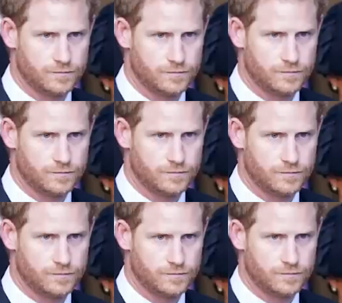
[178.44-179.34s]

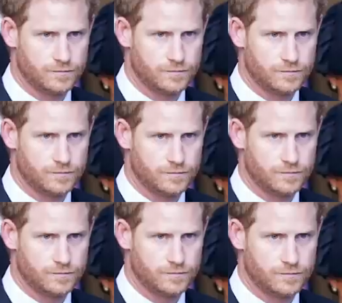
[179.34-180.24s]

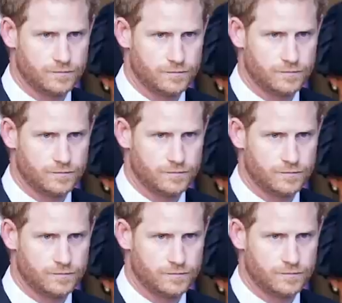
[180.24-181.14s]

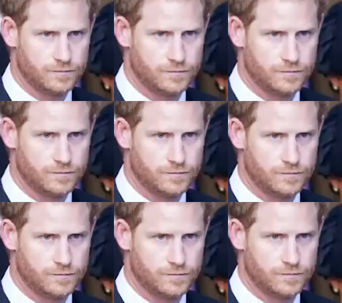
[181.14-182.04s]

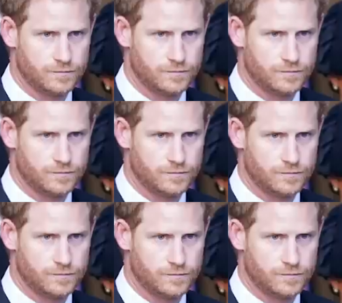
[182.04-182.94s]

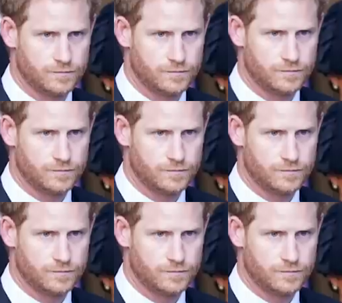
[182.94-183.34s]
No words are spoken by the person on screen.